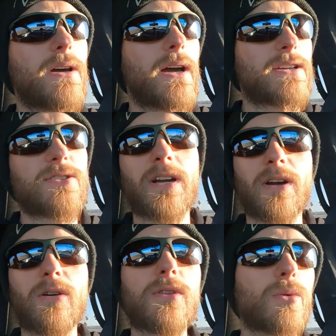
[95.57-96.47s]
Actually, like
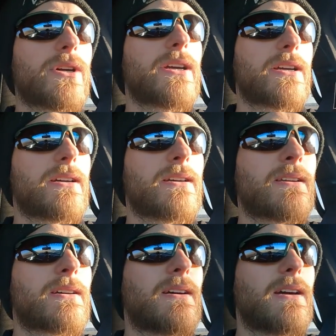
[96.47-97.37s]
over the
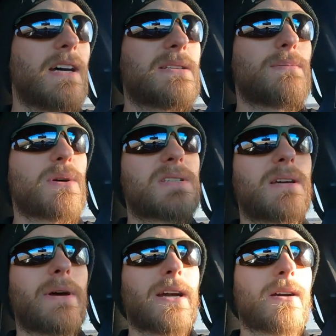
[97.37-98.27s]
weekend, it's supposed to
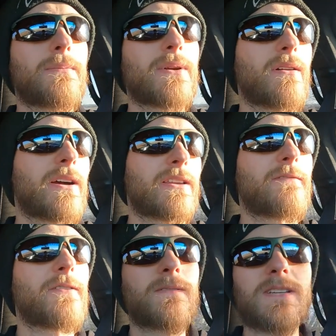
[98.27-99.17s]
get back up into like the
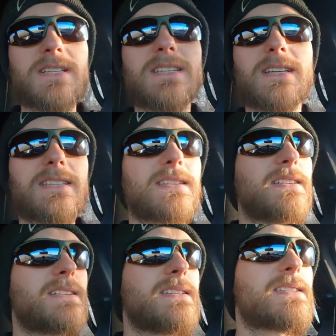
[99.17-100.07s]
50s,
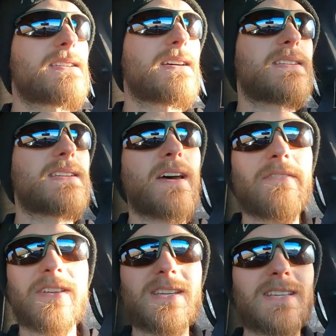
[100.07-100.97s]
60s,
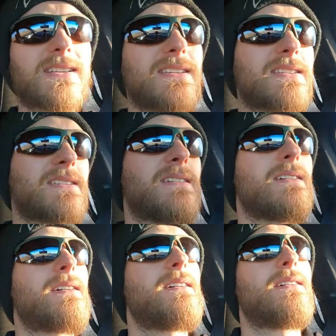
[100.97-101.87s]
70s.
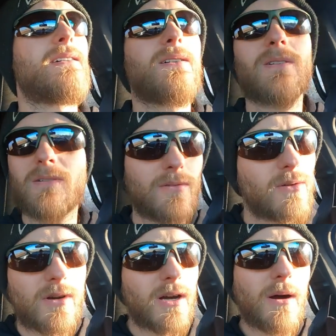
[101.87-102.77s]

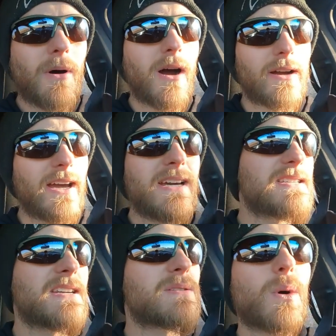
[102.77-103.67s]
Come on,
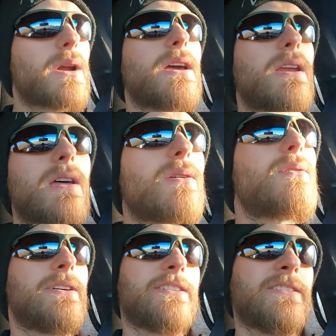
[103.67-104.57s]
Kansas, what are you
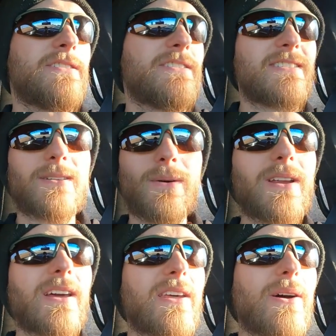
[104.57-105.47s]
doing?
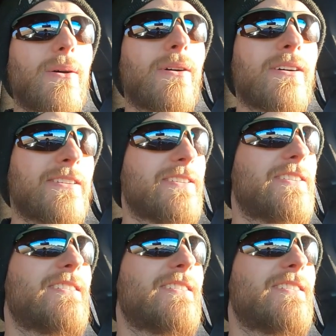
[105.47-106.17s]
What are you doing?